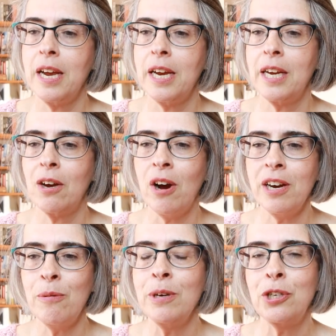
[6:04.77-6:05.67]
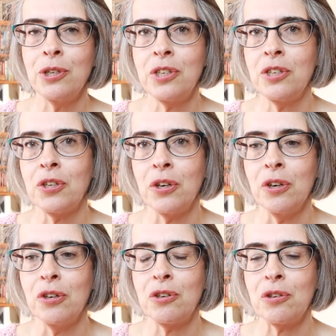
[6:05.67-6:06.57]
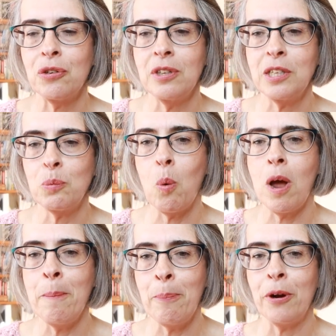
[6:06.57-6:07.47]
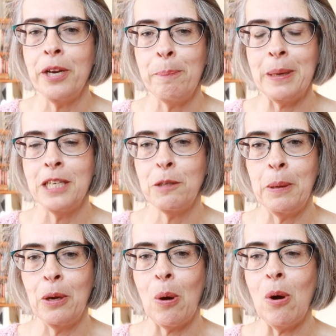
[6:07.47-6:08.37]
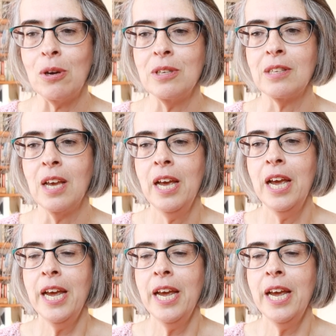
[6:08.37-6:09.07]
he kind of reduces her to this one body piece, because